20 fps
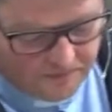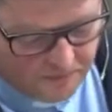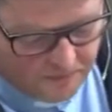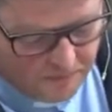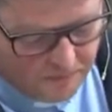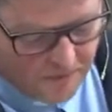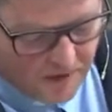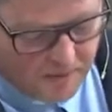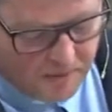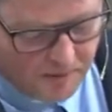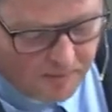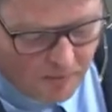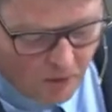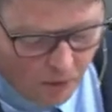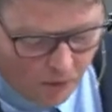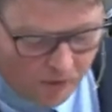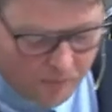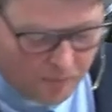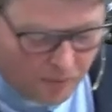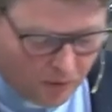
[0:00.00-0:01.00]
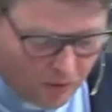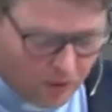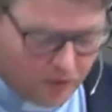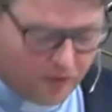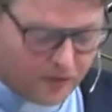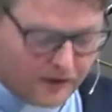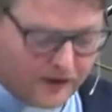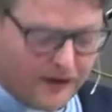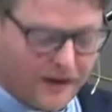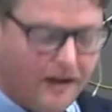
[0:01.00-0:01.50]
Maybe more important
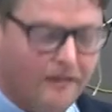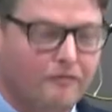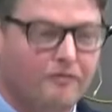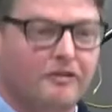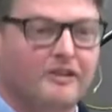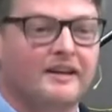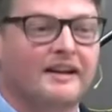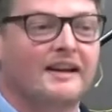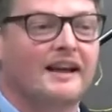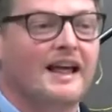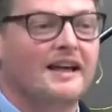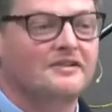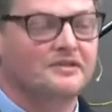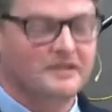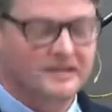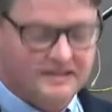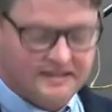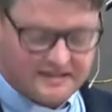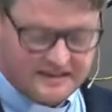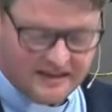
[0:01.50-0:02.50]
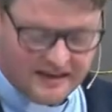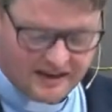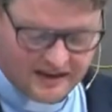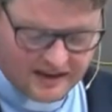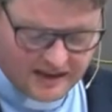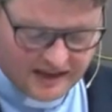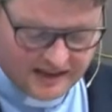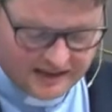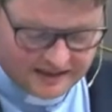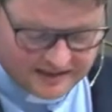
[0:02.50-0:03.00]
than comforting Lazarus
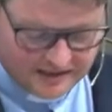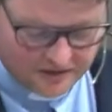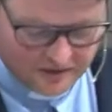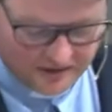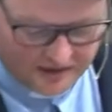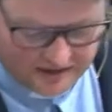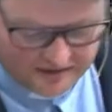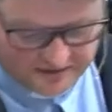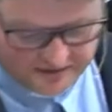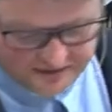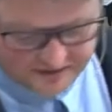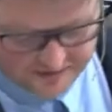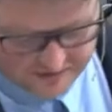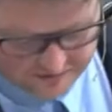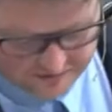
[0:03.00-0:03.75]
in his illness.